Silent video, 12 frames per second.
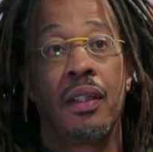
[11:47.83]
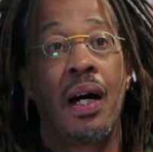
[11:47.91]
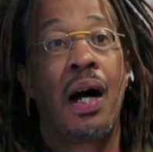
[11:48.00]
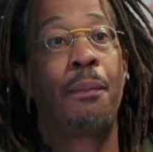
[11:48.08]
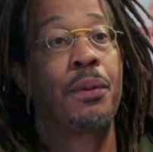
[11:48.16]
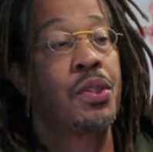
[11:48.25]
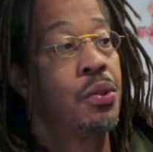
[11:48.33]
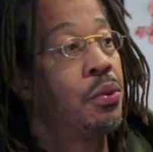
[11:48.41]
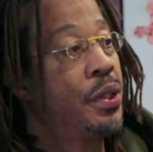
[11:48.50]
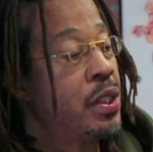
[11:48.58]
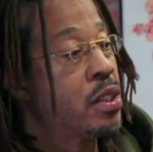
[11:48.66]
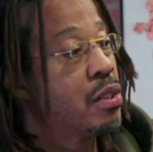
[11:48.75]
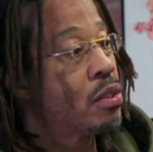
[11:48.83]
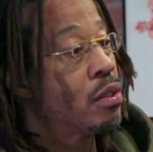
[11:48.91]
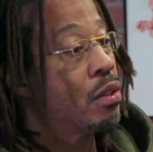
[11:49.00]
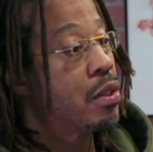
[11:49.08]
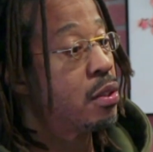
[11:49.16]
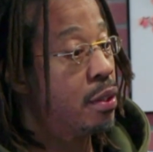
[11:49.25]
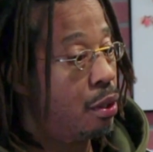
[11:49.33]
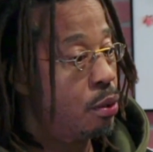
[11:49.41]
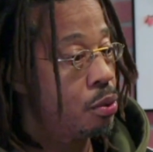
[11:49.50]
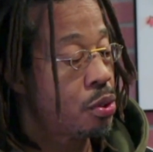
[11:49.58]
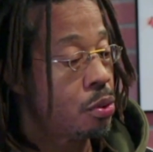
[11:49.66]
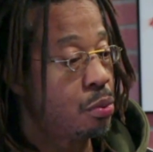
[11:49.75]
opportunities to
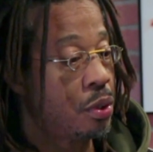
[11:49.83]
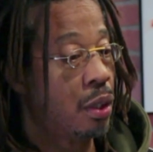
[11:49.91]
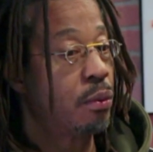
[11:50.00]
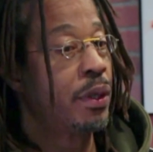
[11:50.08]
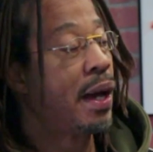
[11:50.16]
those who don't